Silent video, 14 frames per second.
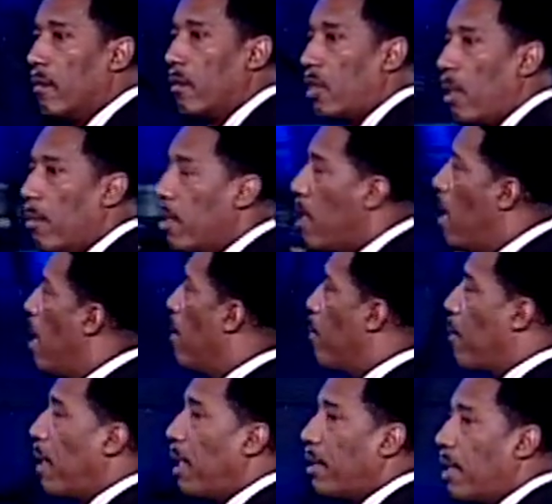Some of y'all ain't
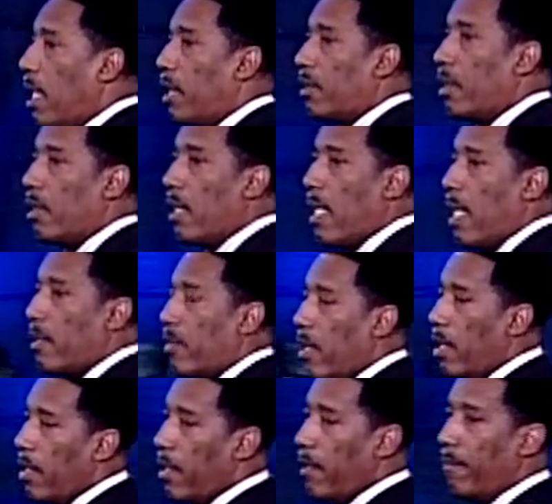praised God since last
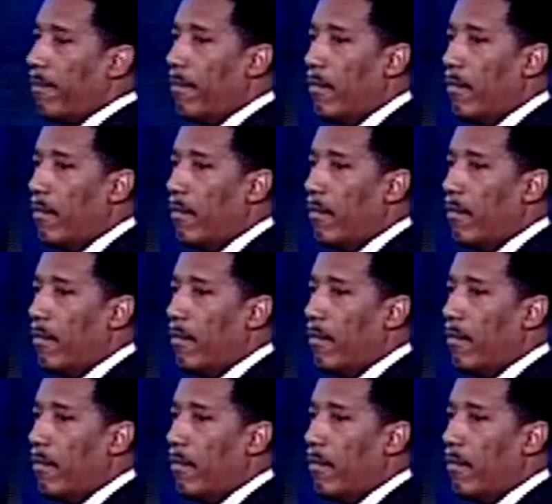Sunday.